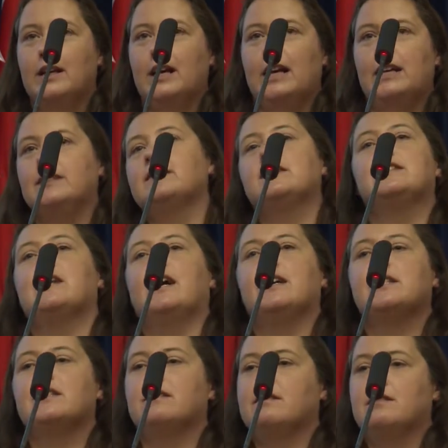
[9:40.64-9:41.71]
And
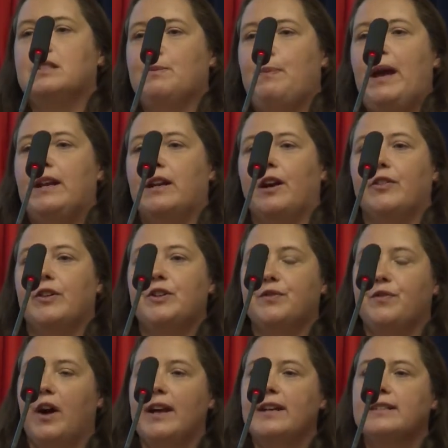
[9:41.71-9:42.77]
that's depending on the
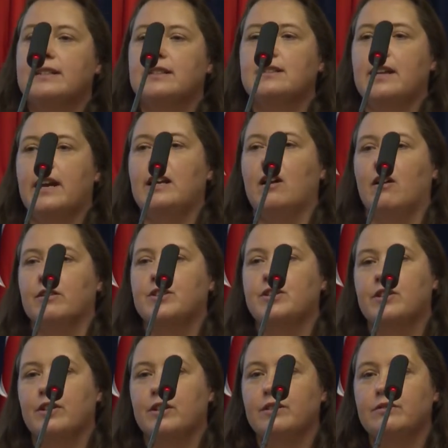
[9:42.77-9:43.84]
device that they launch
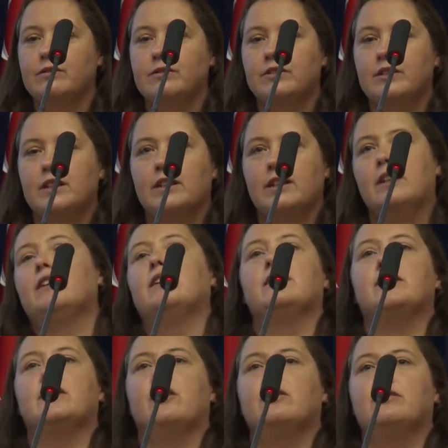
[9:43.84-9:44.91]
it on.
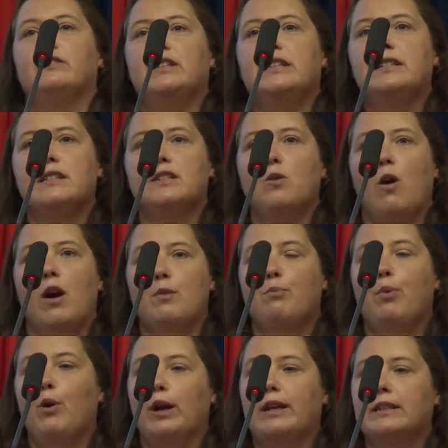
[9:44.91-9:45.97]
So this is quite
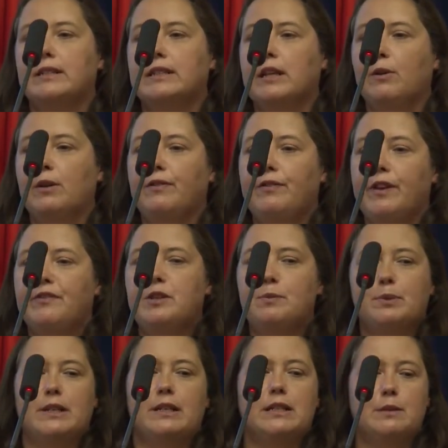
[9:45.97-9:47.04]
important. So if
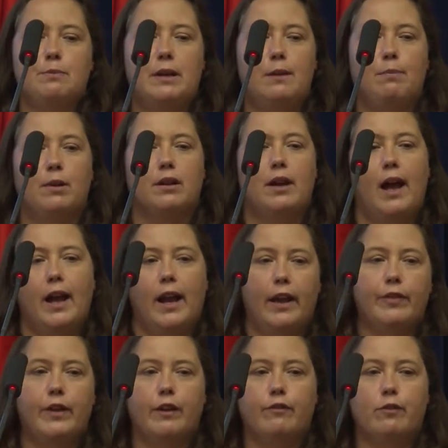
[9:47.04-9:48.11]
50% of the people can't
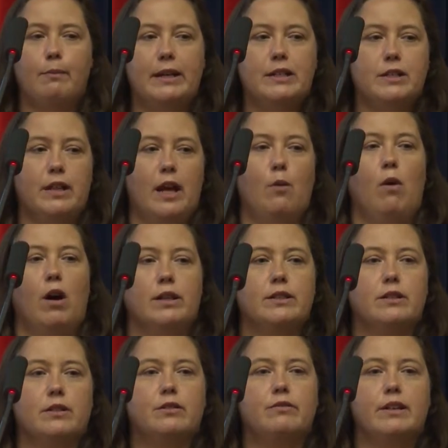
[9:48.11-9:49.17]
get the information they
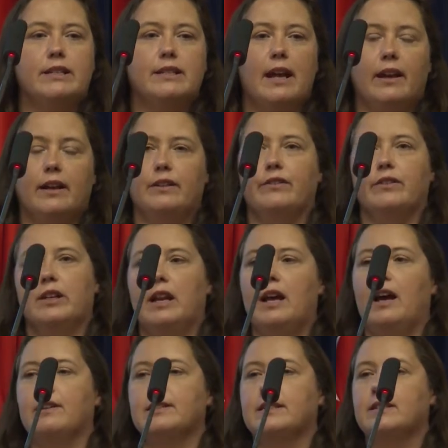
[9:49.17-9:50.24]
want in 3 seconds or
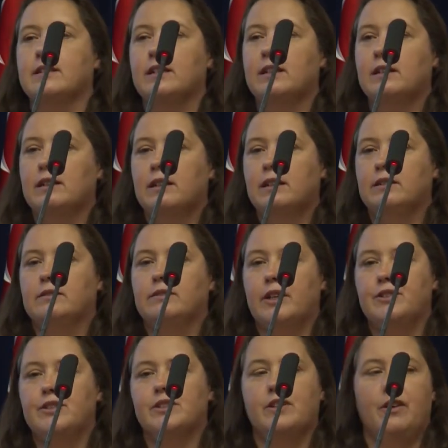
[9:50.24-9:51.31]
less, they're
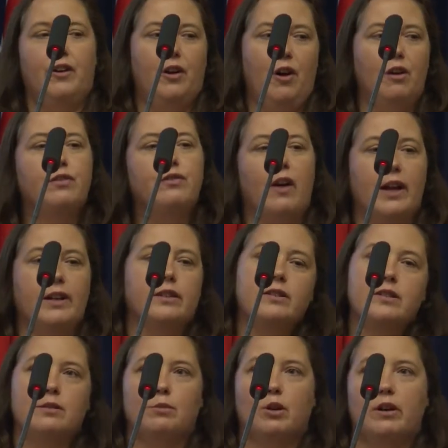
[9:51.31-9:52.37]
just going to go find it
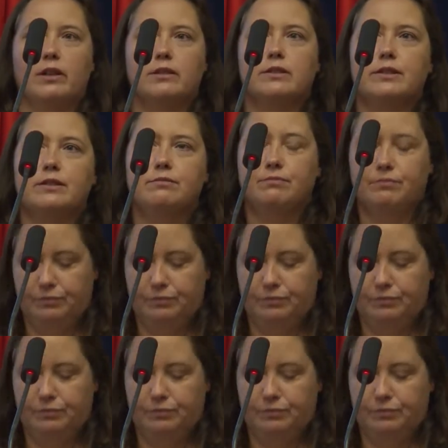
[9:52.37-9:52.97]
somewhere else.